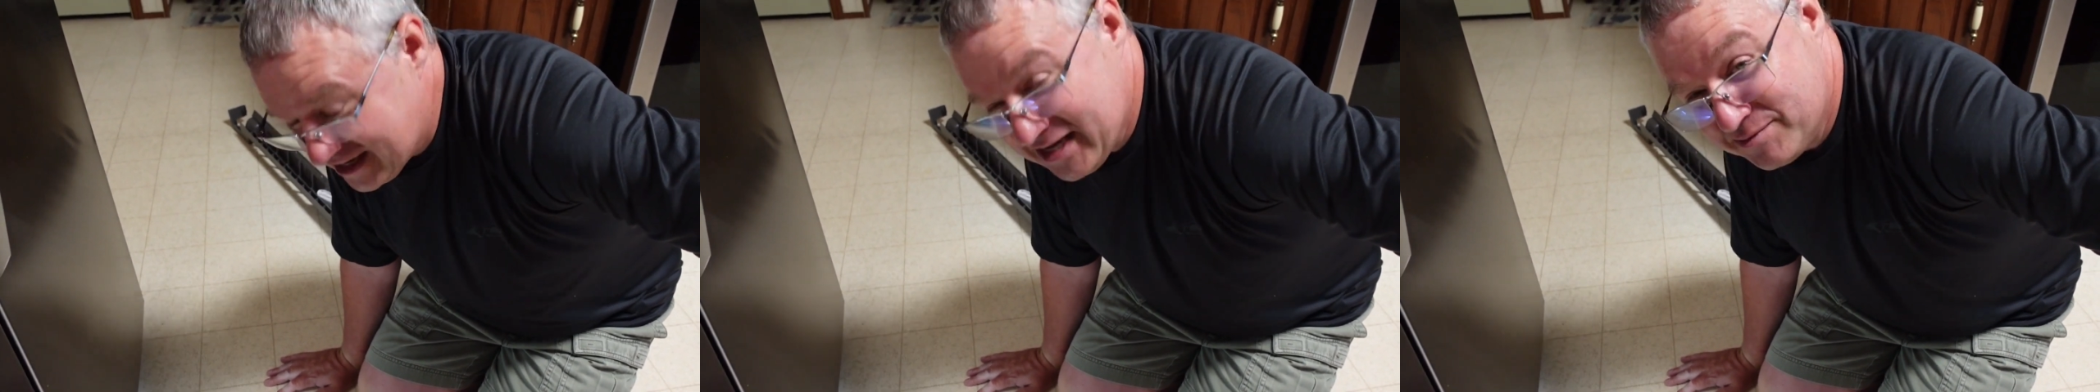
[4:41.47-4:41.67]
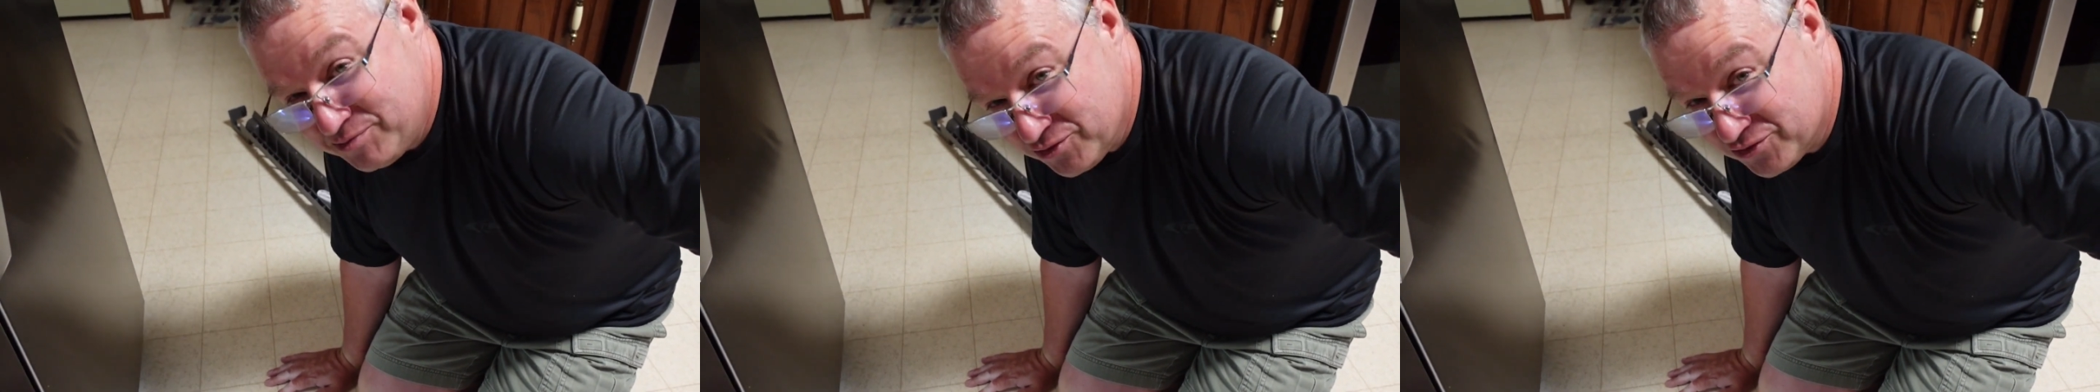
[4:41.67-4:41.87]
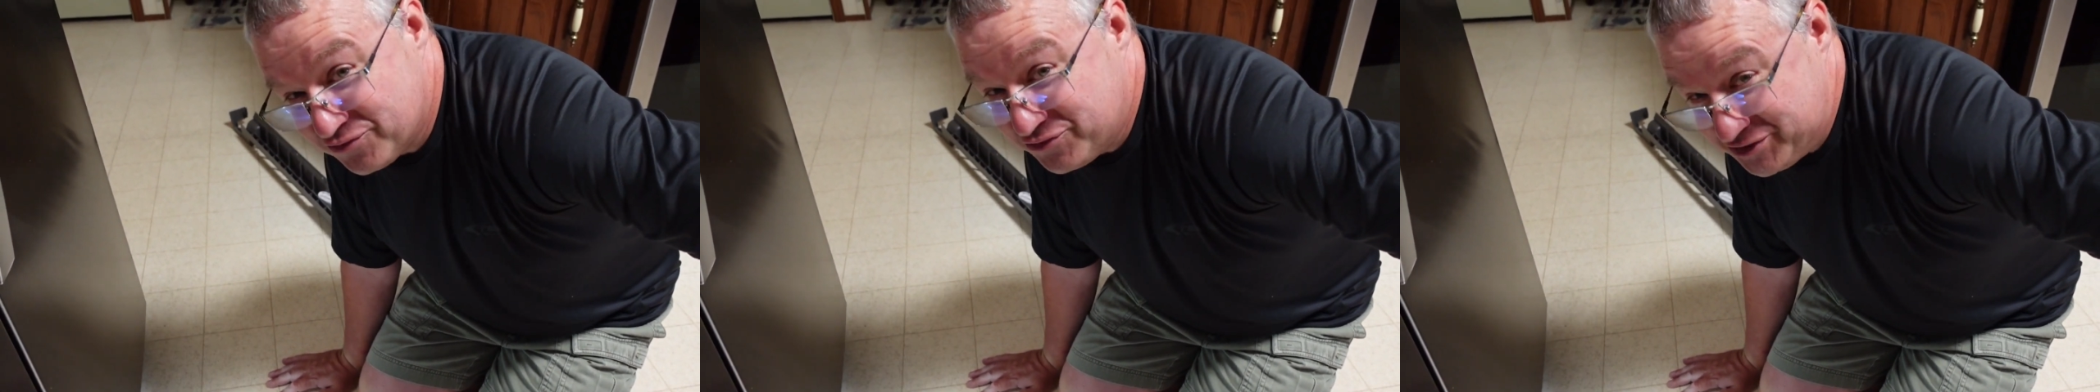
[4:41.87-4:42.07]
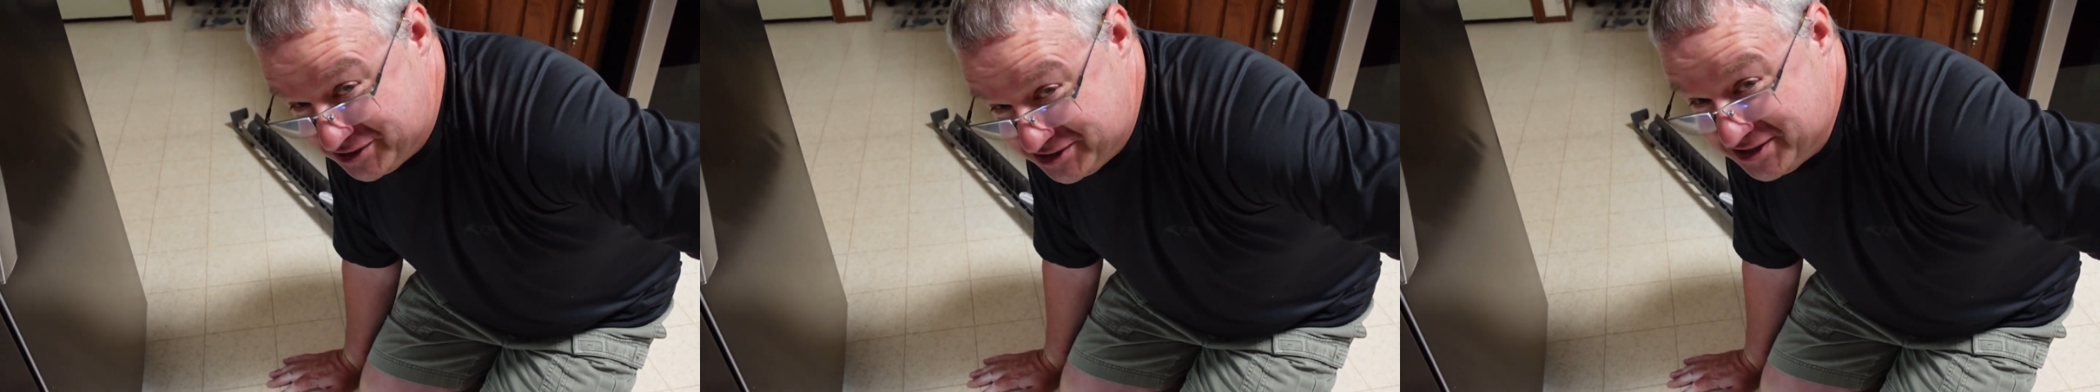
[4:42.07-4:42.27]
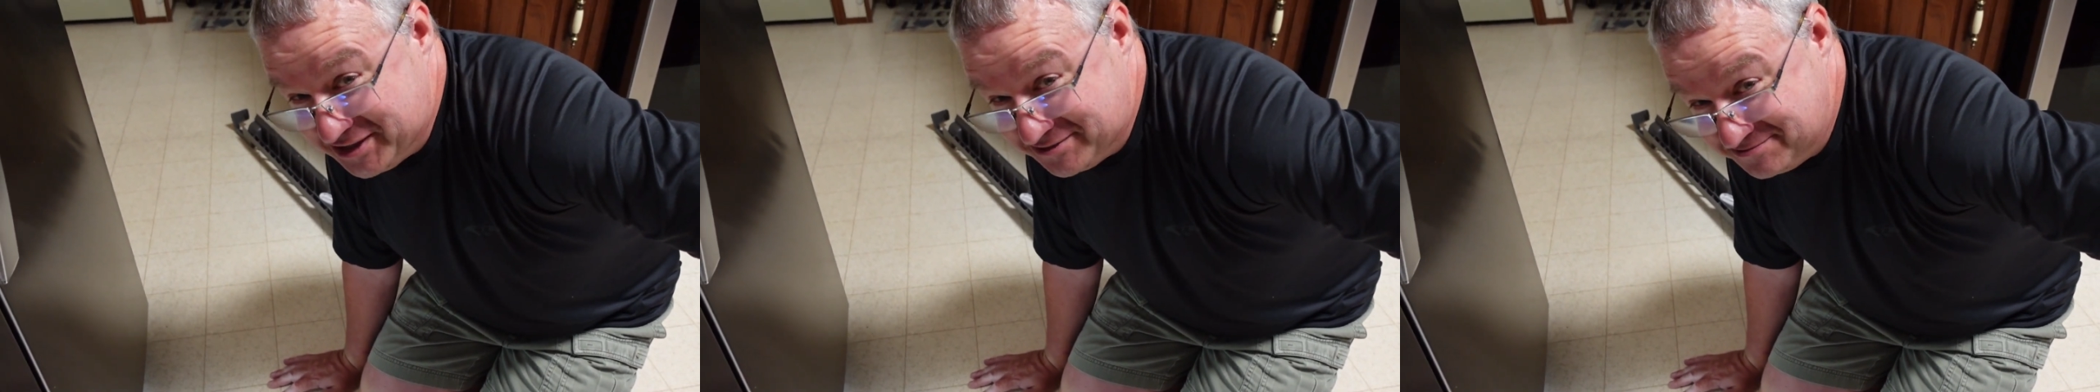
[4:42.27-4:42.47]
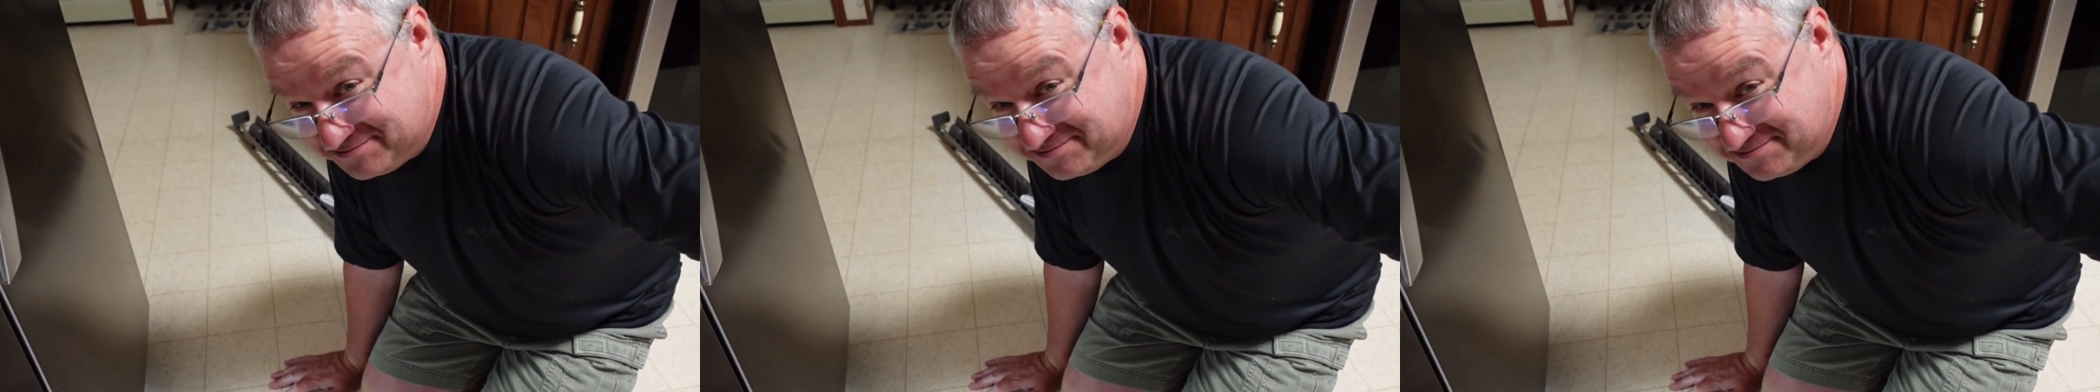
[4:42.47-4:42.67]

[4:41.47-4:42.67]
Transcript: got to pull the fridge out.